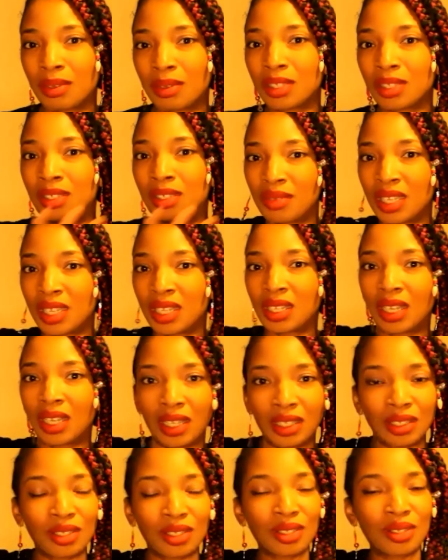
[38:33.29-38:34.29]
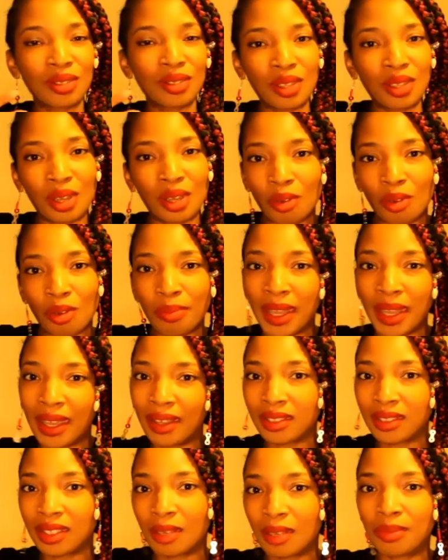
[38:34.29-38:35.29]
There's going to be a lot of snow
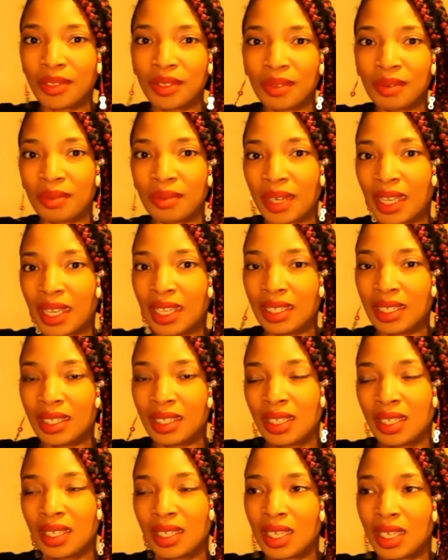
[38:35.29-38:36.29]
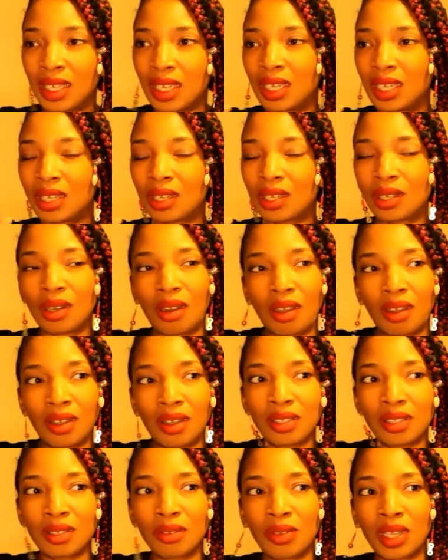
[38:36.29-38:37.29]
piled up on the right and
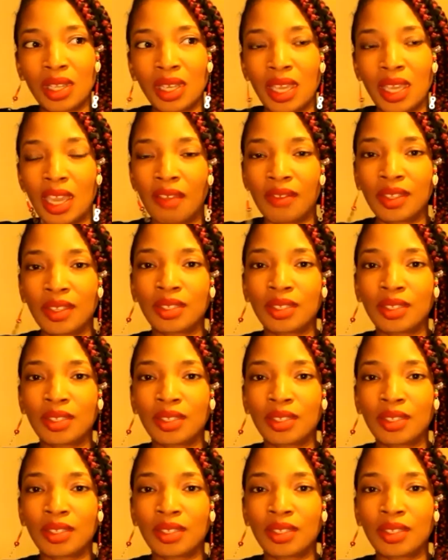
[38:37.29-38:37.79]
cars and what have you.